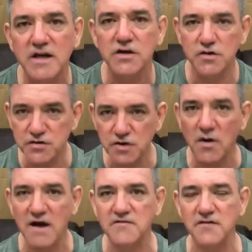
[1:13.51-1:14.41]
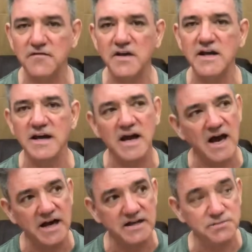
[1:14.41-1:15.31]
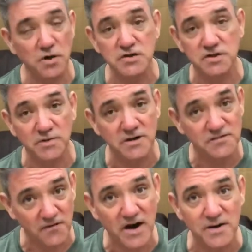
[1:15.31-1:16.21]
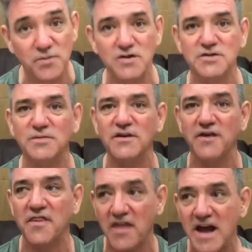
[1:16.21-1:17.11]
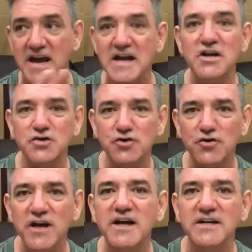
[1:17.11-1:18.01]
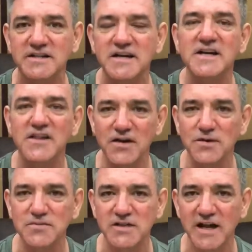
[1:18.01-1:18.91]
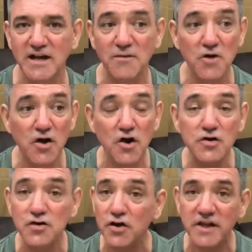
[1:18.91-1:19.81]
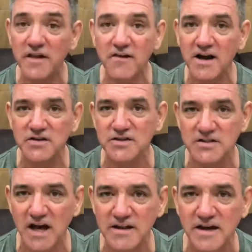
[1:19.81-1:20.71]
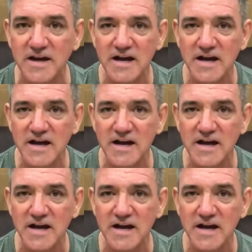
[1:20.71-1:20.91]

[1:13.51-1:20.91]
You do have the feeling, and it's possible, it's very possible, that they triggered the upset. Now, I'm not condoning their actions either.